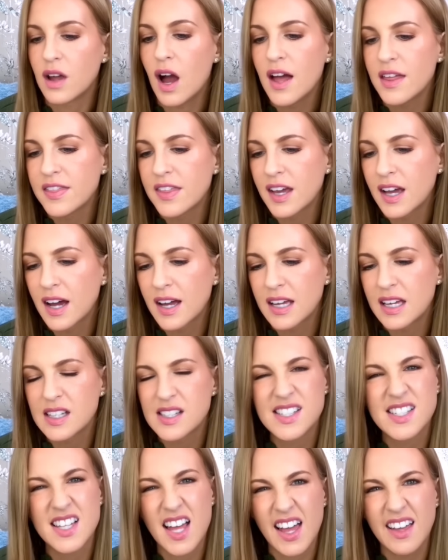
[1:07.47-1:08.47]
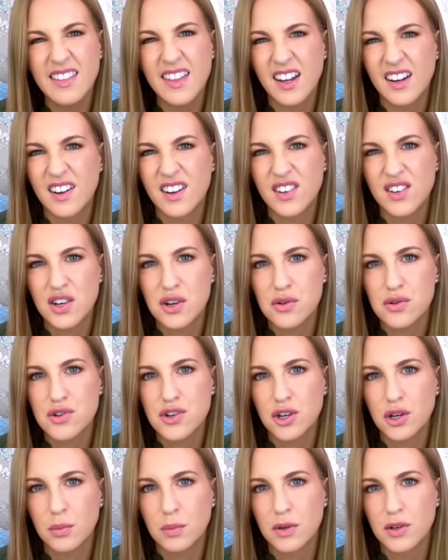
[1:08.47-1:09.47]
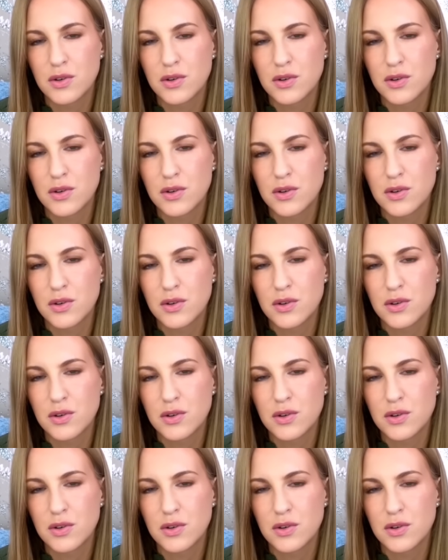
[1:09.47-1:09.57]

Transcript: I think I can say that on YouTube in